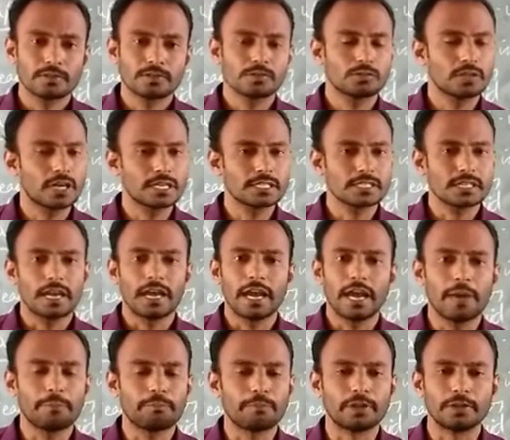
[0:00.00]
So that's
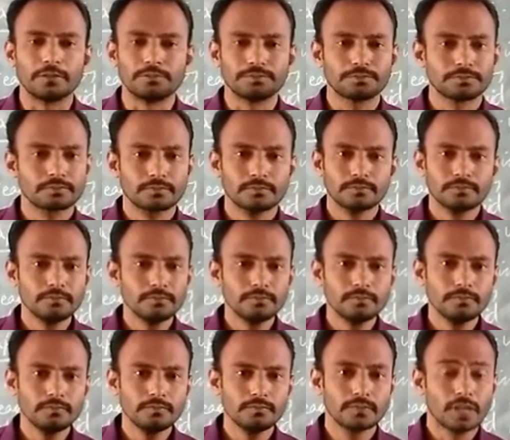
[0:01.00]
happened.
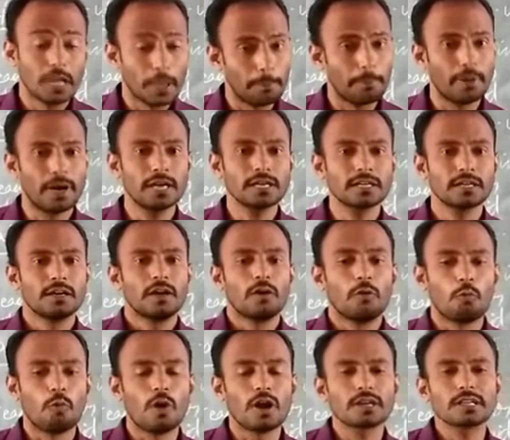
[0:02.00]

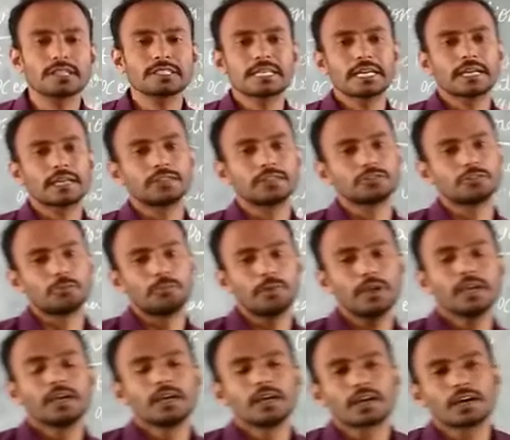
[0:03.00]
But water cycle should
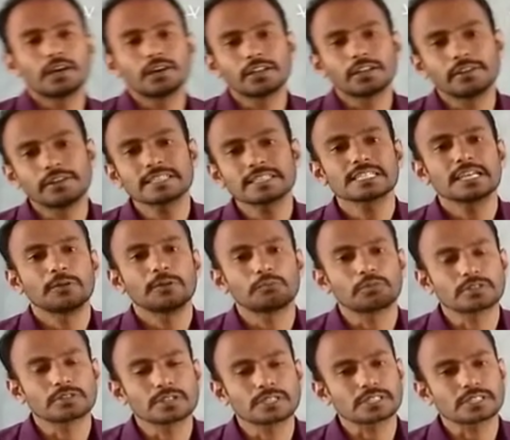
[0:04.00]
be continuous
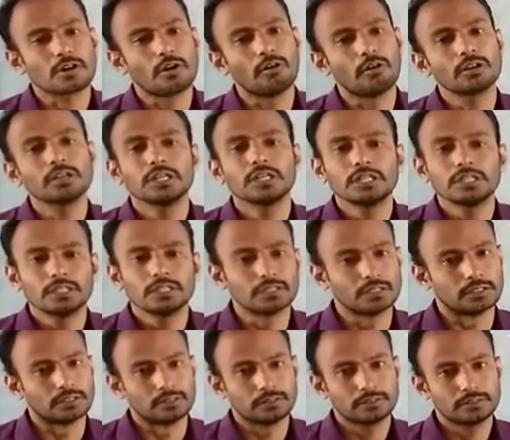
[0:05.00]
process on
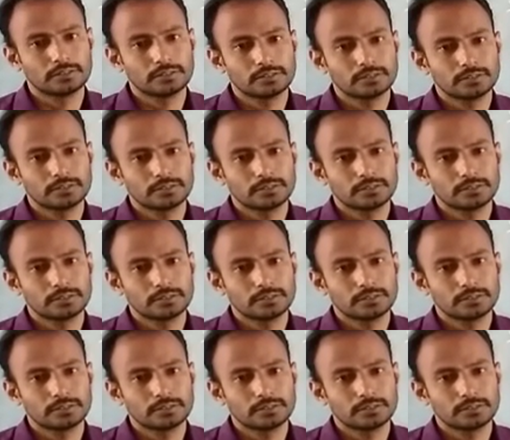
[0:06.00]
Earth.